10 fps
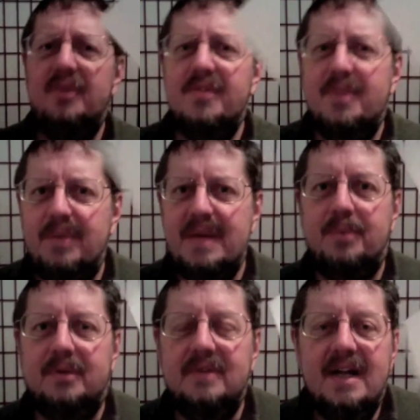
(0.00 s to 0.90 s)
with the
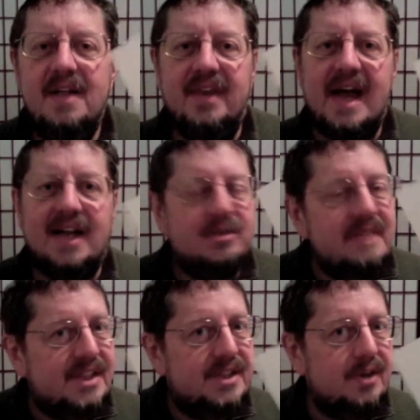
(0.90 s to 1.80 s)
people that
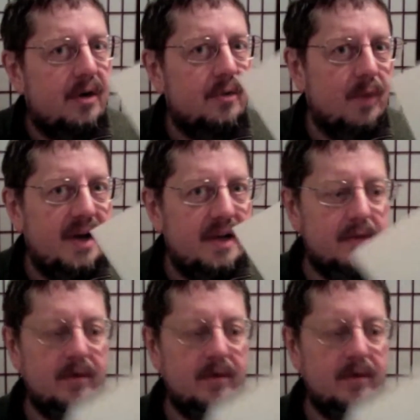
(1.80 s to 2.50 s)
actually start writing their